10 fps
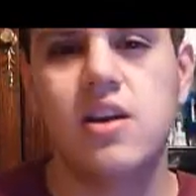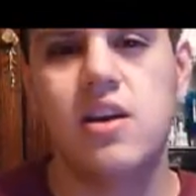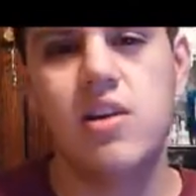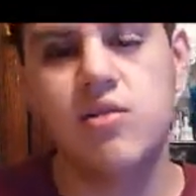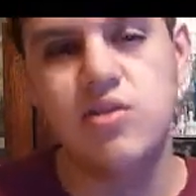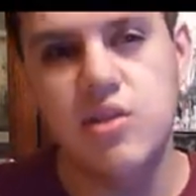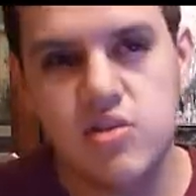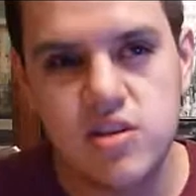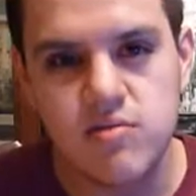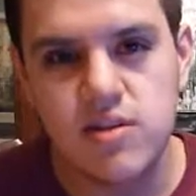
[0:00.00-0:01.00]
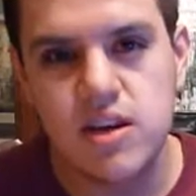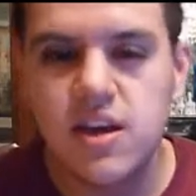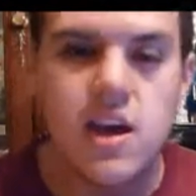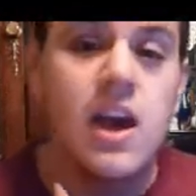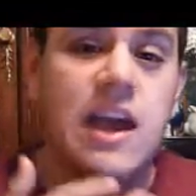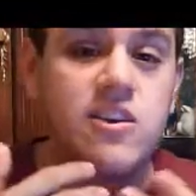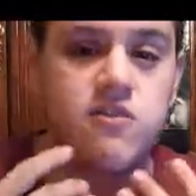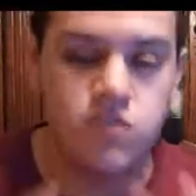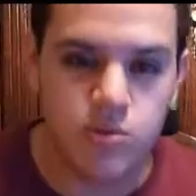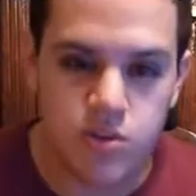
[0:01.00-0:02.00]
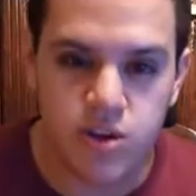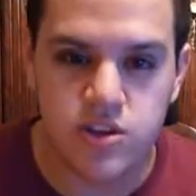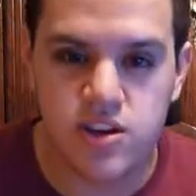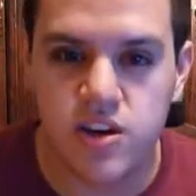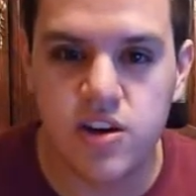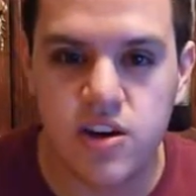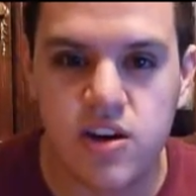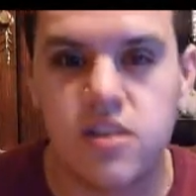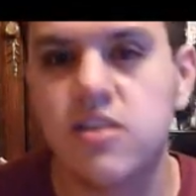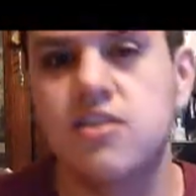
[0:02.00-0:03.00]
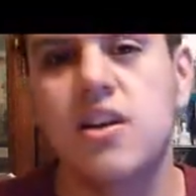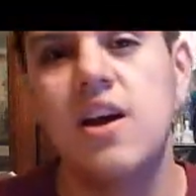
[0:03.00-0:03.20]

He was using me, and he's flirting with all these other girls,